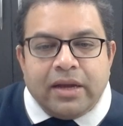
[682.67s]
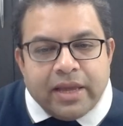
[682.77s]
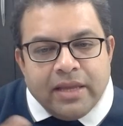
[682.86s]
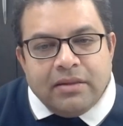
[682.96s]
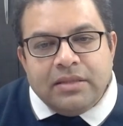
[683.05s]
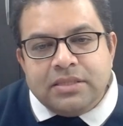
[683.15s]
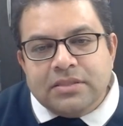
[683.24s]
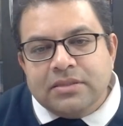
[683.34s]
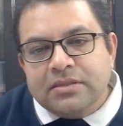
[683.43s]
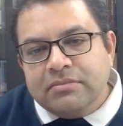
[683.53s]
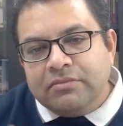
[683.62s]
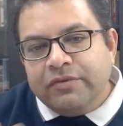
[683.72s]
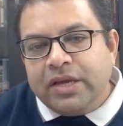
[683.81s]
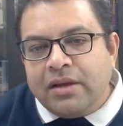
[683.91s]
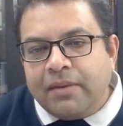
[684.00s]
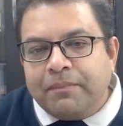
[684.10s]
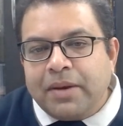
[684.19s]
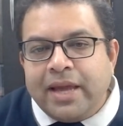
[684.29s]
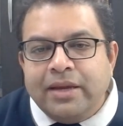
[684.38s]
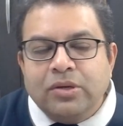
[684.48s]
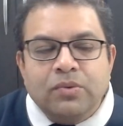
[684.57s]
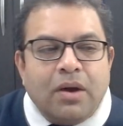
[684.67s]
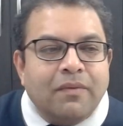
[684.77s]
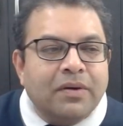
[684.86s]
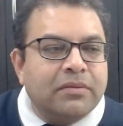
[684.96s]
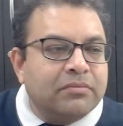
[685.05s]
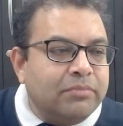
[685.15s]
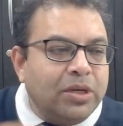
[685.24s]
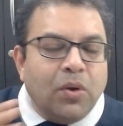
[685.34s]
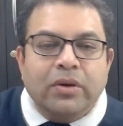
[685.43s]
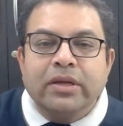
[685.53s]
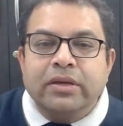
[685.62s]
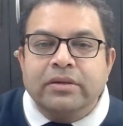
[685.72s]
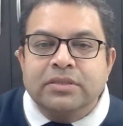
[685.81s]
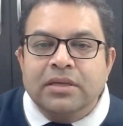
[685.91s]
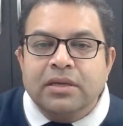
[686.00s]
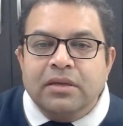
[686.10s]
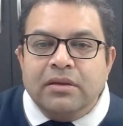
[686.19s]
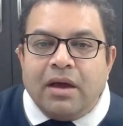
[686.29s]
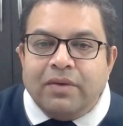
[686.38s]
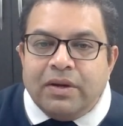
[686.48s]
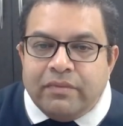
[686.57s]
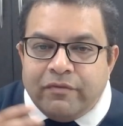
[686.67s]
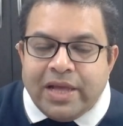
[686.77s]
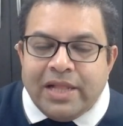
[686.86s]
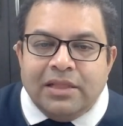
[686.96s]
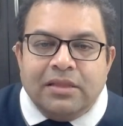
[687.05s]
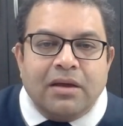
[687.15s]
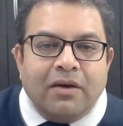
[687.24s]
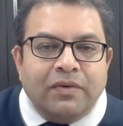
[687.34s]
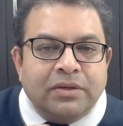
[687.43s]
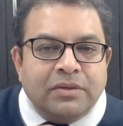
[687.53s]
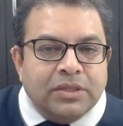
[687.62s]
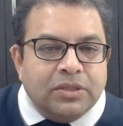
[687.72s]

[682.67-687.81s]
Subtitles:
again, these we can apply to our belongings, our wealth, our